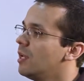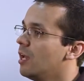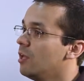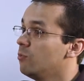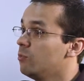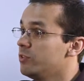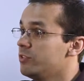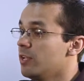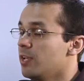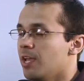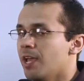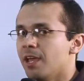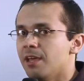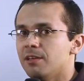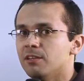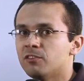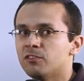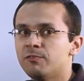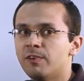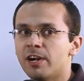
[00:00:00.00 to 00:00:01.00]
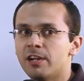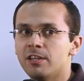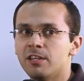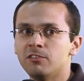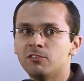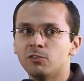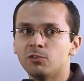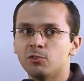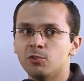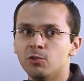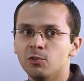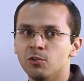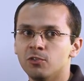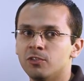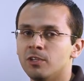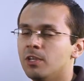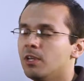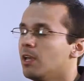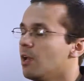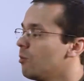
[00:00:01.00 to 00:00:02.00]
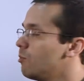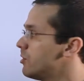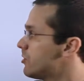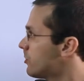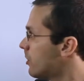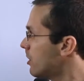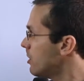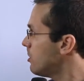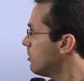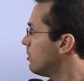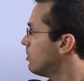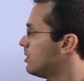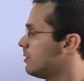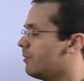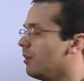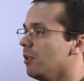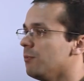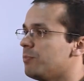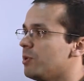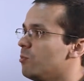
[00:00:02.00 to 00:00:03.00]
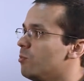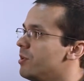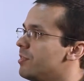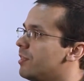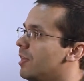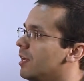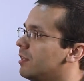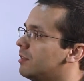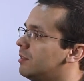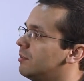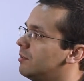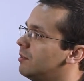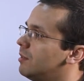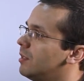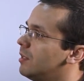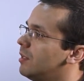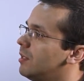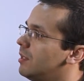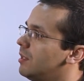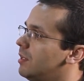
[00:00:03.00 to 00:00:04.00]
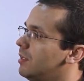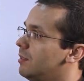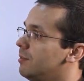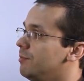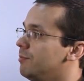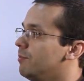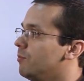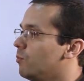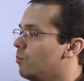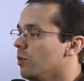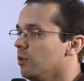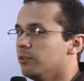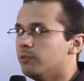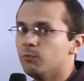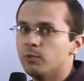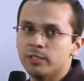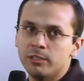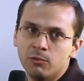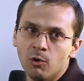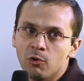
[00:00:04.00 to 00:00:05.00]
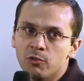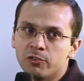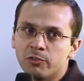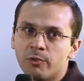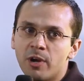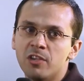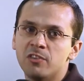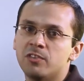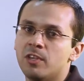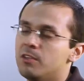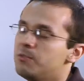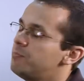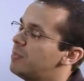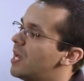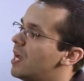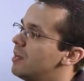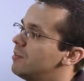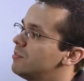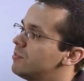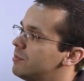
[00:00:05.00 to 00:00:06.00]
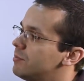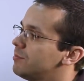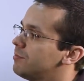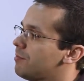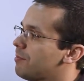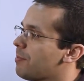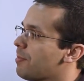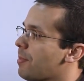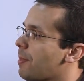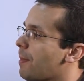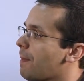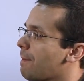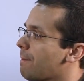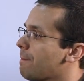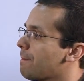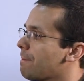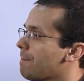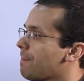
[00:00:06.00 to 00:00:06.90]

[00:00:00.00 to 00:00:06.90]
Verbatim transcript: And we say, hey, it's very easy to use, and we start you know developing with that in well with those REST APIs. Great.